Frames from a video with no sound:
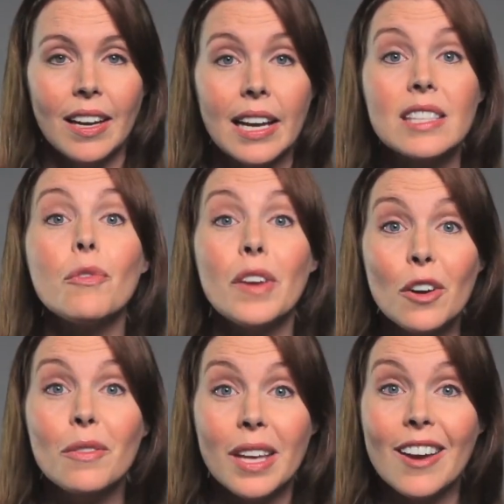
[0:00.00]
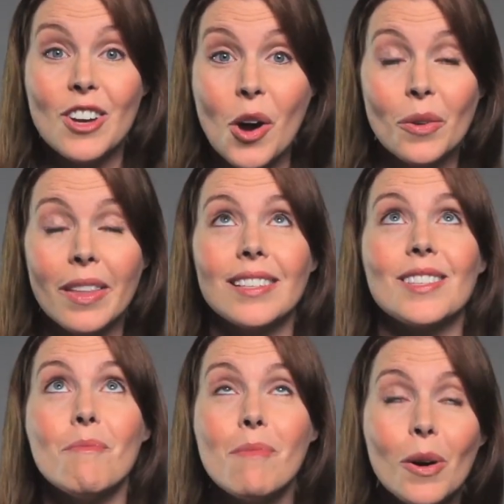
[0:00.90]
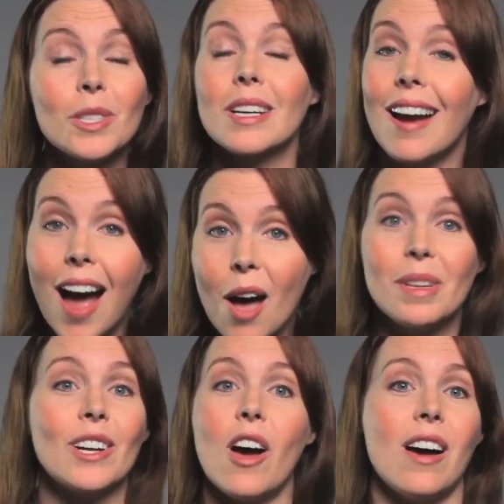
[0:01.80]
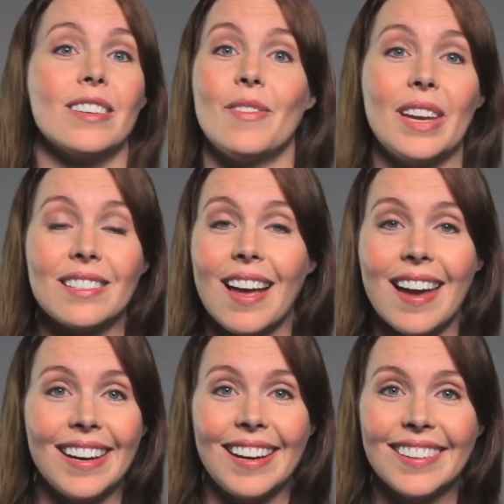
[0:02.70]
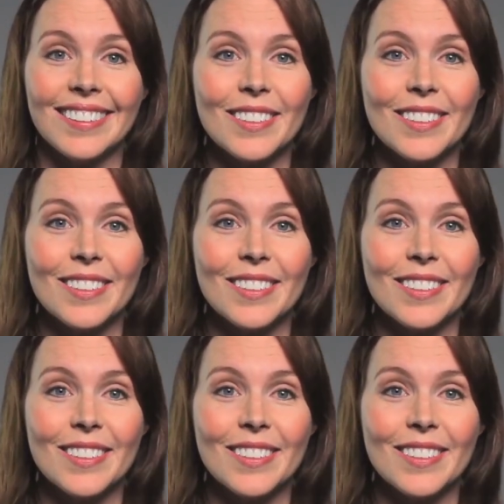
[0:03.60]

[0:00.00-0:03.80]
It's fear of the unknown that is the most common cause of anxiety.